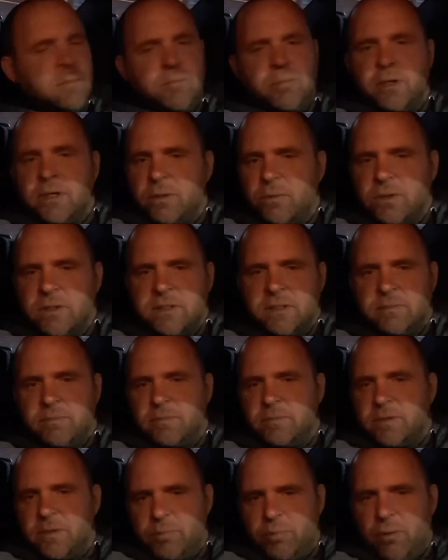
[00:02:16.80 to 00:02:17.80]
But it
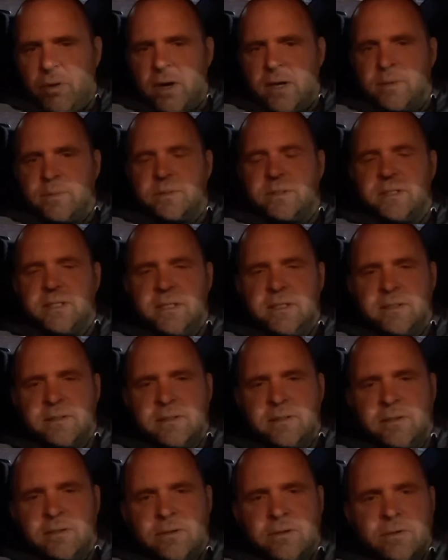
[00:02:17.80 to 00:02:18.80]
wasn't the prime season.